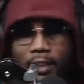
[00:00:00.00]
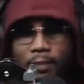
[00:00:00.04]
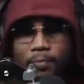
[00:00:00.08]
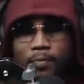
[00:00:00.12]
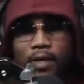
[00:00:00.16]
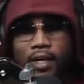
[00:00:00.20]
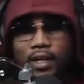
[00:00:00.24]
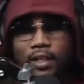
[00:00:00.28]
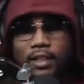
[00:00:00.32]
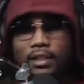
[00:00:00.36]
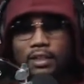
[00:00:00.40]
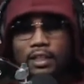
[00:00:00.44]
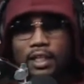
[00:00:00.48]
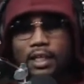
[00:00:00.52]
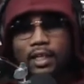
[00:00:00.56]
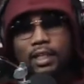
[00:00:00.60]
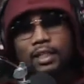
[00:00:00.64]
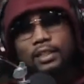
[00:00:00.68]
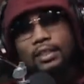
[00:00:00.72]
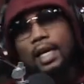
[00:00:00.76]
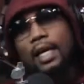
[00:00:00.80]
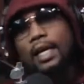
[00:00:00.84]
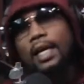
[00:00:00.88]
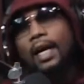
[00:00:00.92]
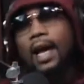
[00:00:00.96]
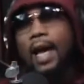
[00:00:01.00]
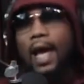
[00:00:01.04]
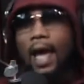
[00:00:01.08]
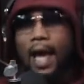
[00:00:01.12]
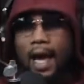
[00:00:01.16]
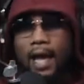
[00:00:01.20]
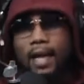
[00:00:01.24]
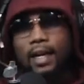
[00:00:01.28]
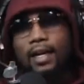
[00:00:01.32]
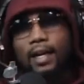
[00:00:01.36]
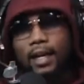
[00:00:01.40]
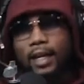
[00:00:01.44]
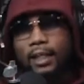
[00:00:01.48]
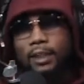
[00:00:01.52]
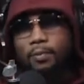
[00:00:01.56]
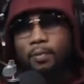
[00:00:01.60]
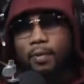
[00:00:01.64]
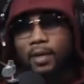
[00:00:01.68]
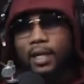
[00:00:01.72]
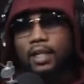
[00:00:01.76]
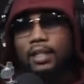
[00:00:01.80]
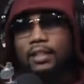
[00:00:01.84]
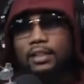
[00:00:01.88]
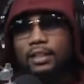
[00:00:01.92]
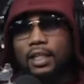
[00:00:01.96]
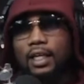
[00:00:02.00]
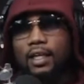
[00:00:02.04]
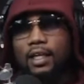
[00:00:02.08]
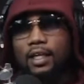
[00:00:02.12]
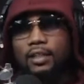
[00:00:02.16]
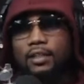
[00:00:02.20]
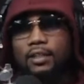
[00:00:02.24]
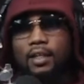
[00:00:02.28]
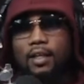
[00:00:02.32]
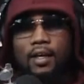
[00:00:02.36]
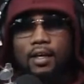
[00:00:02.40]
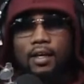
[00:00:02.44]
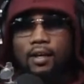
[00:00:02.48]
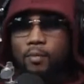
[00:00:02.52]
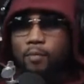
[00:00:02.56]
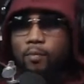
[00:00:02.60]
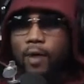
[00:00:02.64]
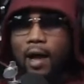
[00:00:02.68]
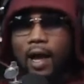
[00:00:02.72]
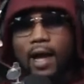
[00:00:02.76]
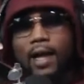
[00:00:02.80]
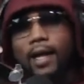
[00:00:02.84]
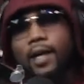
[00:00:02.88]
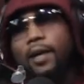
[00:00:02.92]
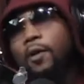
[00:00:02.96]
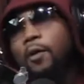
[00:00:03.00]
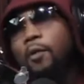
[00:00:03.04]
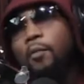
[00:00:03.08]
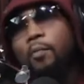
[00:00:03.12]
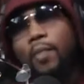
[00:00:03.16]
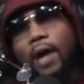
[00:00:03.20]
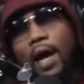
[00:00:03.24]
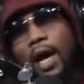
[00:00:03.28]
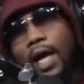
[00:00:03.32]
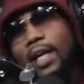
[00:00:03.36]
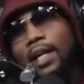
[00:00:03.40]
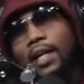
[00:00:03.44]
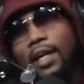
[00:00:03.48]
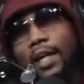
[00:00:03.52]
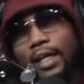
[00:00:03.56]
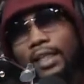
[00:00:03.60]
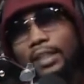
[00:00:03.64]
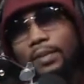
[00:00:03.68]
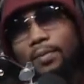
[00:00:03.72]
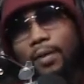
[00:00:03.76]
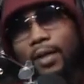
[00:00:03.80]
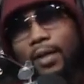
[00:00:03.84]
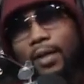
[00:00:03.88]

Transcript: pair of J's. I could have the next pair of J's, but I ain't gonna buy the next pair